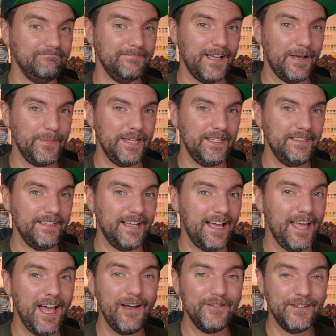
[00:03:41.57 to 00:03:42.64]
I
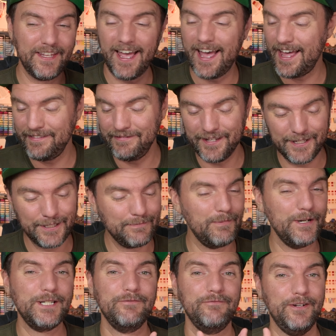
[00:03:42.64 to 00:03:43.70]
haven't had this
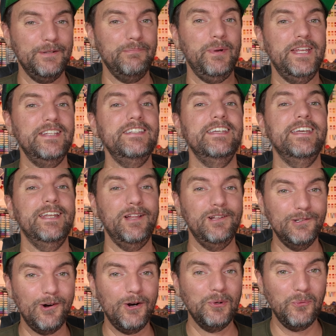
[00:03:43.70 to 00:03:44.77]
much fun painting in a
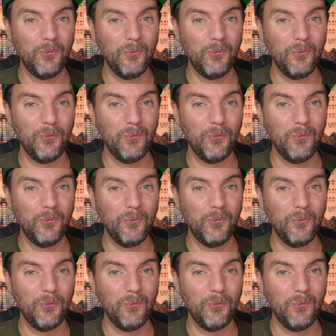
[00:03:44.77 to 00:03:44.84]
long